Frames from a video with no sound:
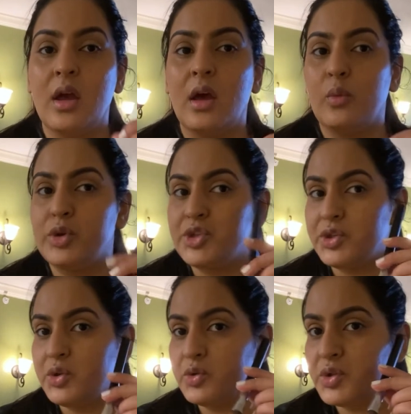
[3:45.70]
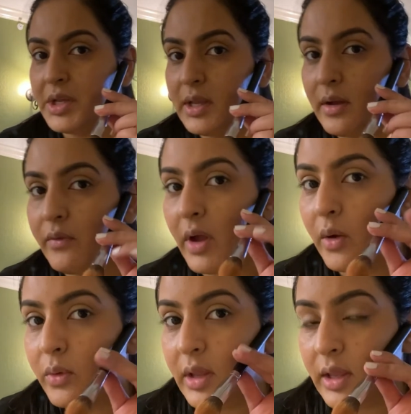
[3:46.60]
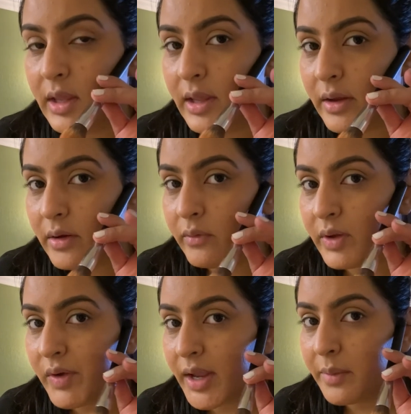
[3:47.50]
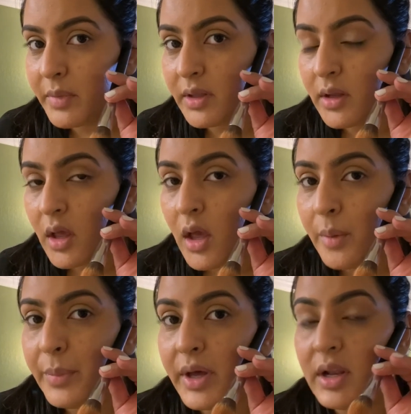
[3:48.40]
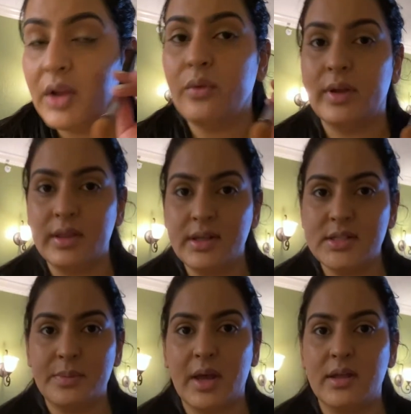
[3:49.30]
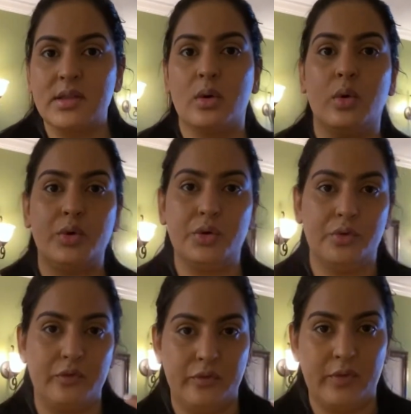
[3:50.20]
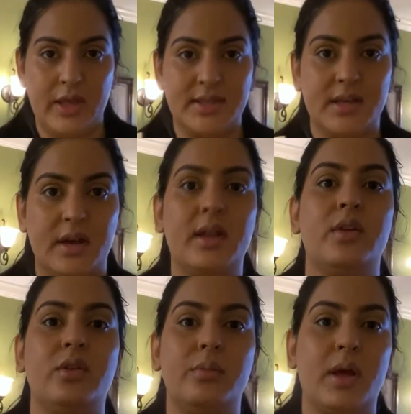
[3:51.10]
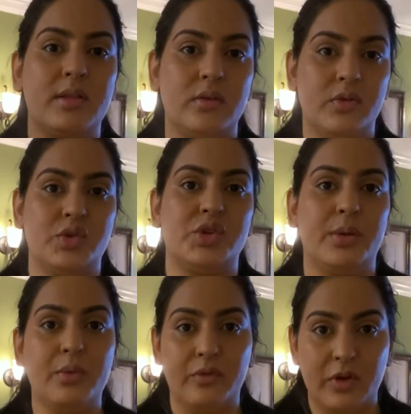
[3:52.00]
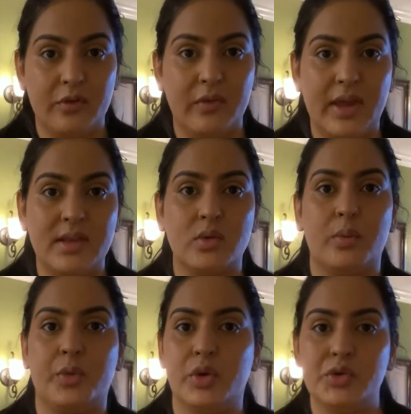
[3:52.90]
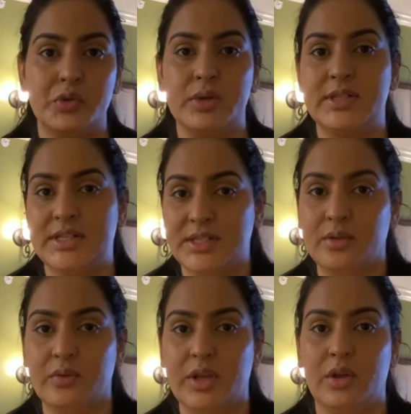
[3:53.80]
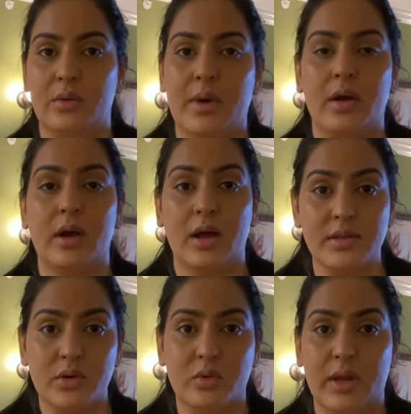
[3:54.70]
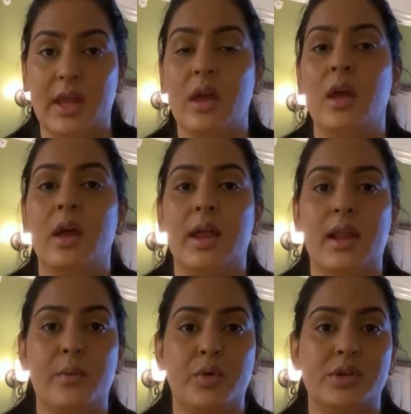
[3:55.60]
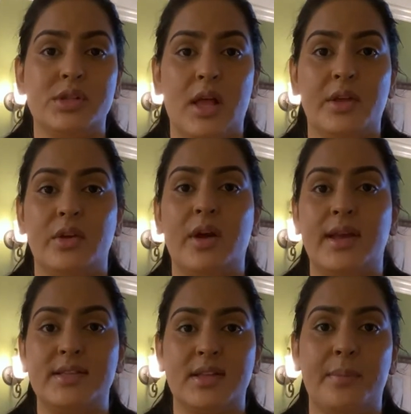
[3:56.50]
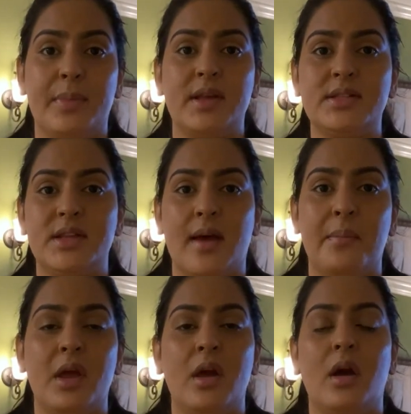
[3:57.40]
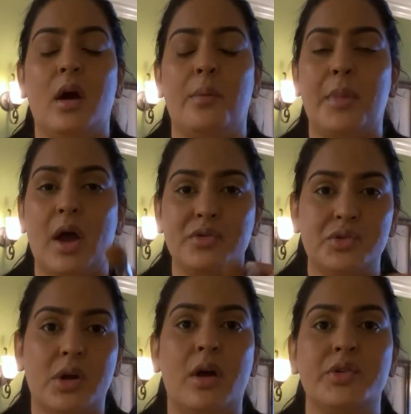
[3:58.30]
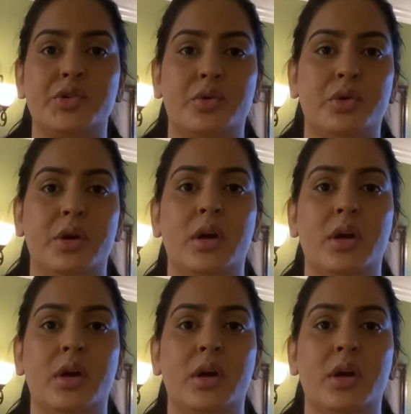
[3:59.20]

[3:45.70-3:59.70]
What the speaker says: which is usually around here we recommend, but it really depends on your face cut. It depends on the shape of your face. So I'm gonna do a detailed video about contouring, and I'm gonna tell you guys step by step how to contour